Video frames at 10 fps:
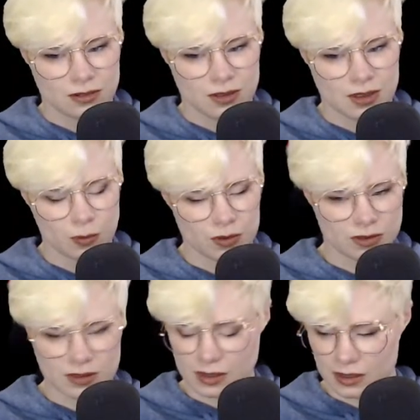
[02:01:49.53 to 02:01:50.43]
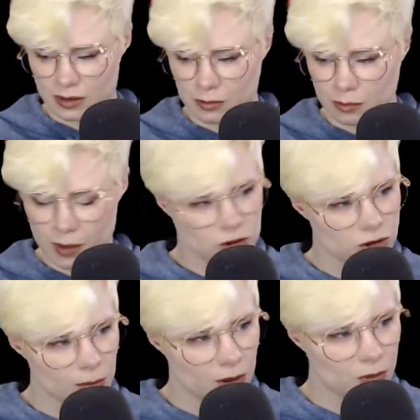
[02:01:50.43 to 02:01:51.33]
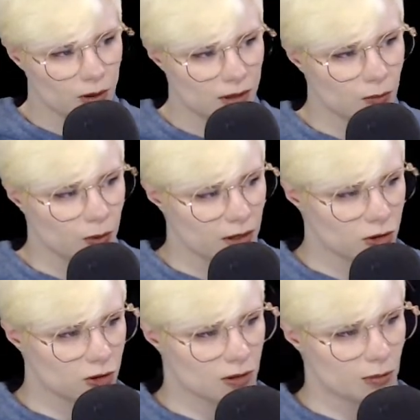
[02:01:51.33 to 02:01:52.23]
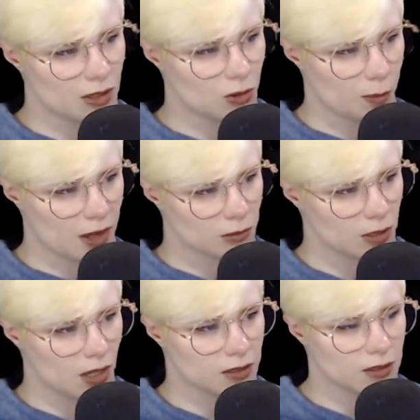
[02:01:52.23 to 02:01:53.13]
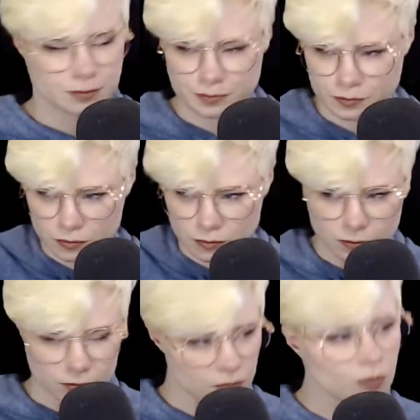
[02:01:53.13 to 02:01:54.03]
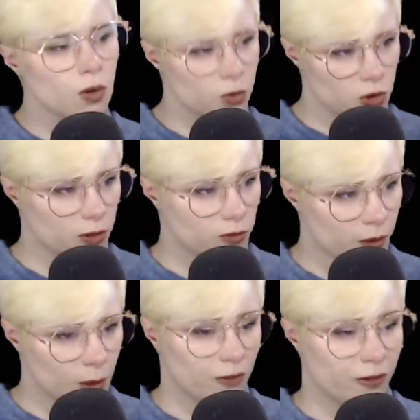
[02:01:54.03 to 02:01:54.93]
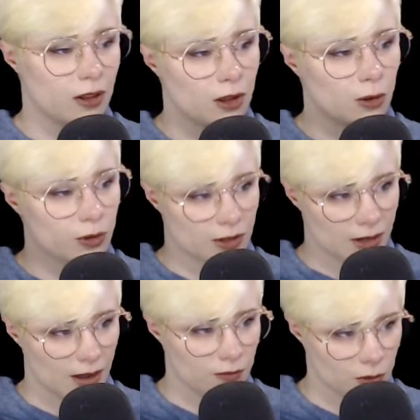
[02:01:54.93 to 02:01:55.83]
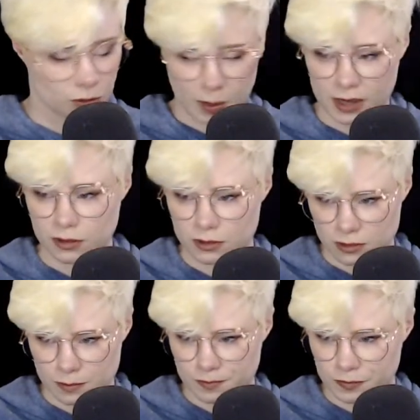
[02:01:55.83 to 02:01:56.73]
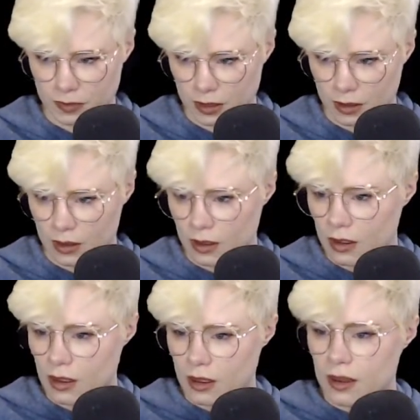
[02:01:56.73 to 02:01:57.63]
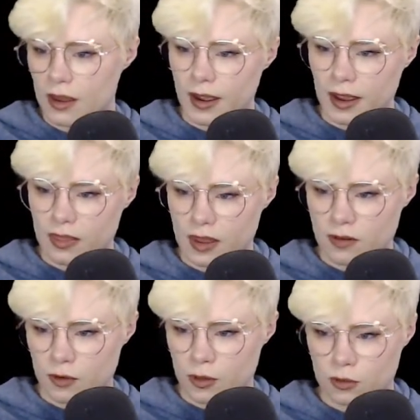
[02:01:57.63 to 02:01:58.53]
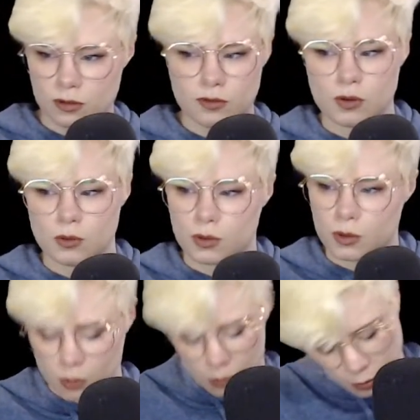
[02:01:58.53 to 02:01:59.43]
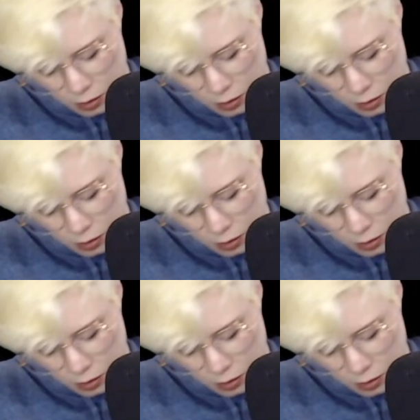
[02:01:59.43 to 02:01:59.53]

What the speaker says: it was the modular mode one where I turned something into a pattern block, which you can follow along with and have those patterns. And then for those of you who